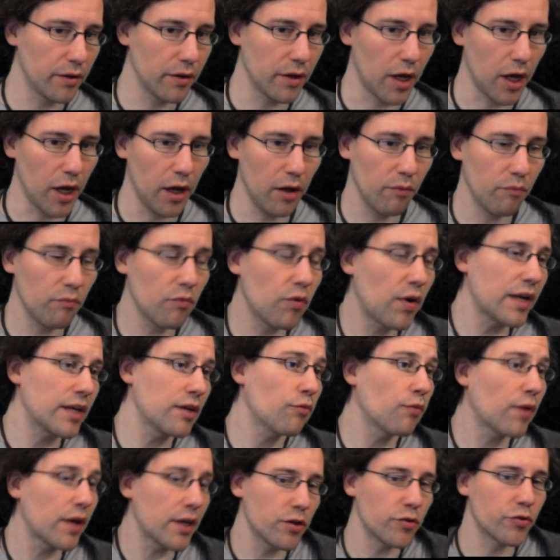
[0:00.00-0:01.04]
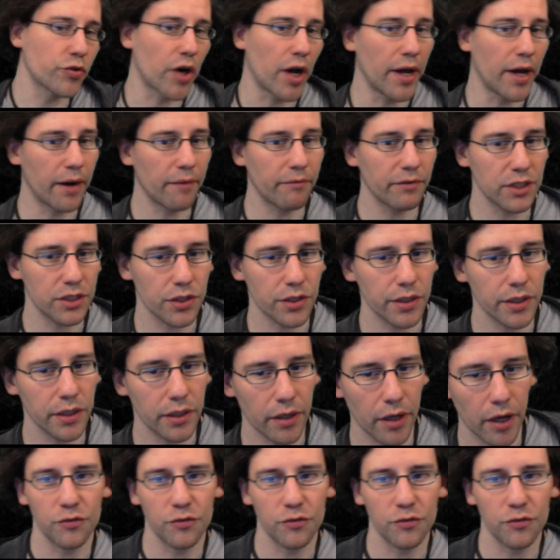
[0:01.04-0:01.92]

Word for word: Uh, when, when you draw it, obviously.